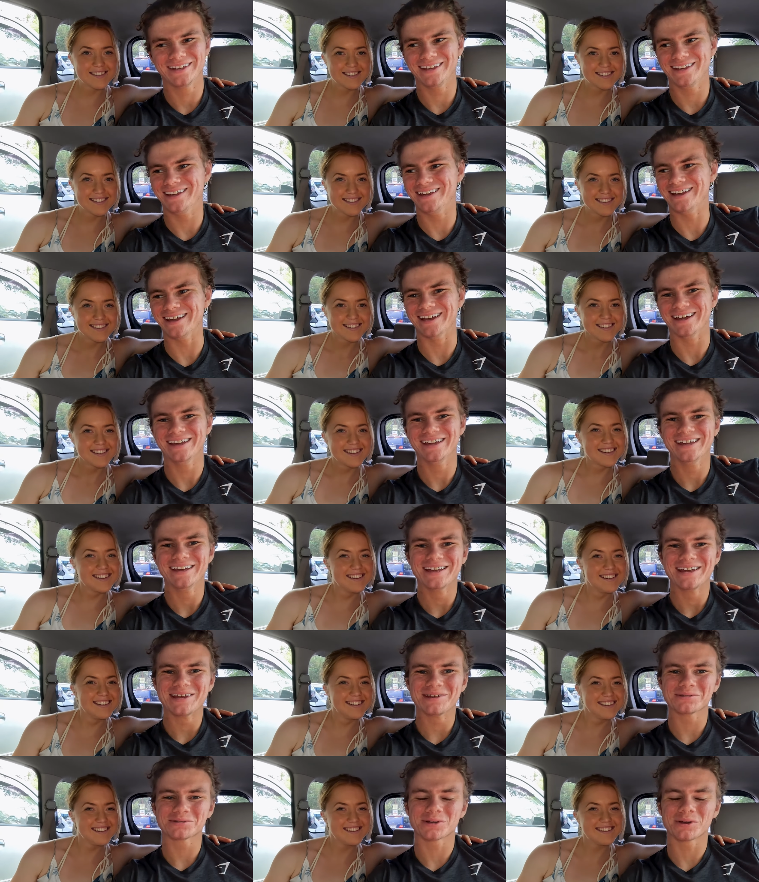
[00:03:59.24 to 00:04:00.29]
Speaker 1: Yeah,
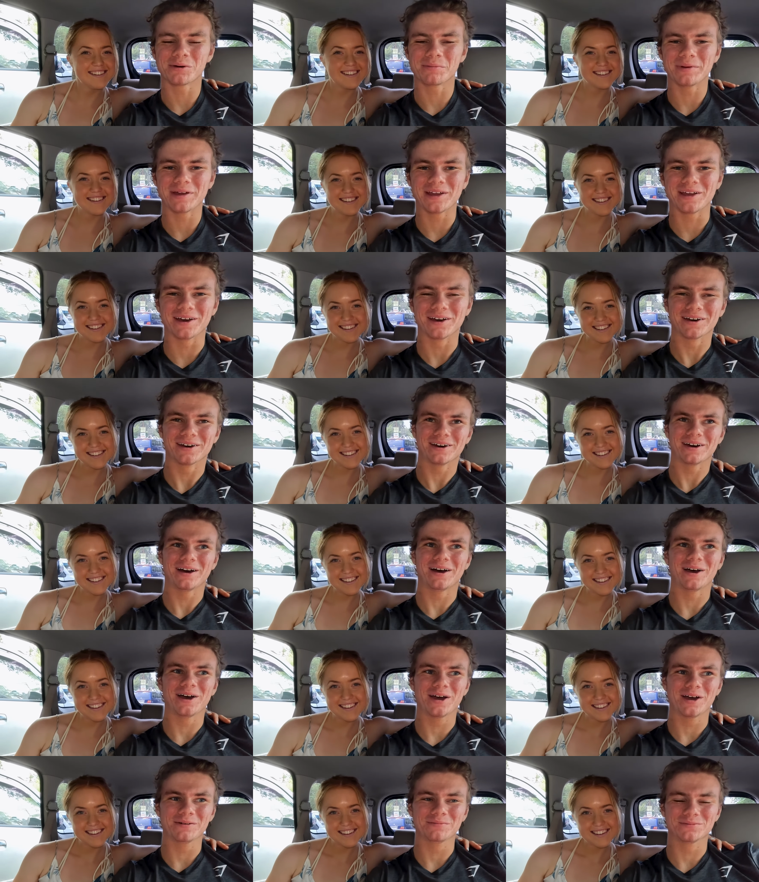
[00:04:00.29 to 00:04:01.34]
it was a lot bigger,
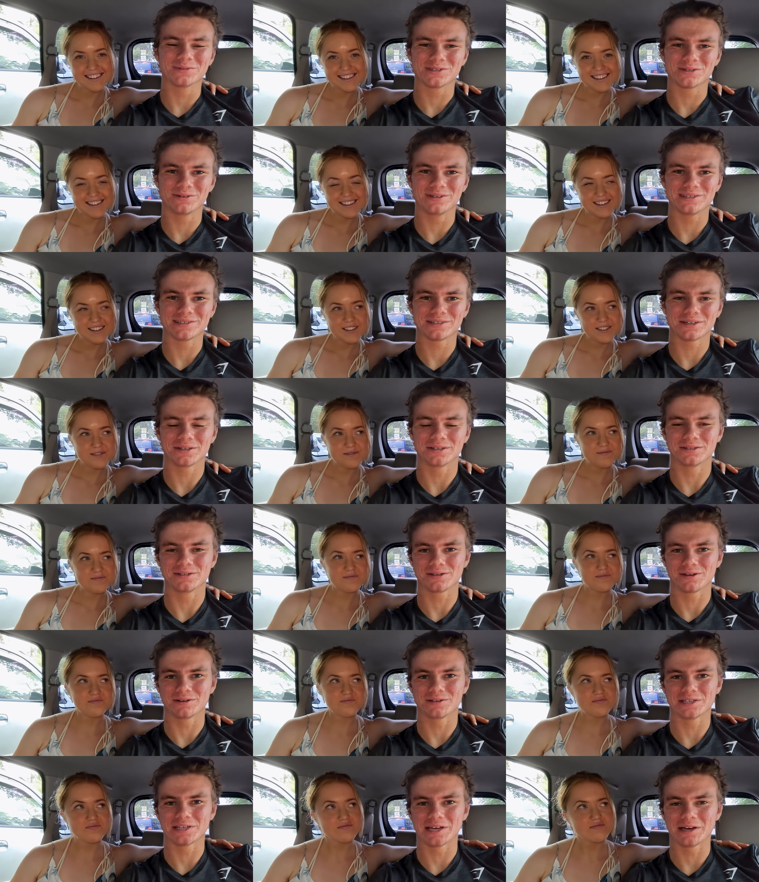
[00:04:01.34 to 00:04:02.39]
um, so we decided to
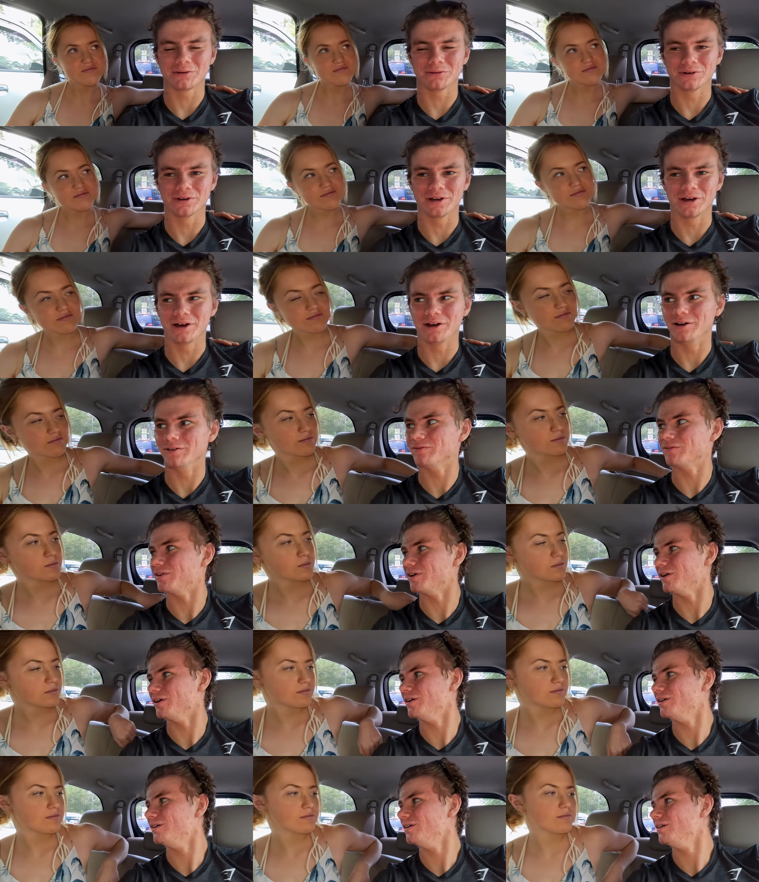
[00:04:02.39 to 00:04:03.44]
go to that one after.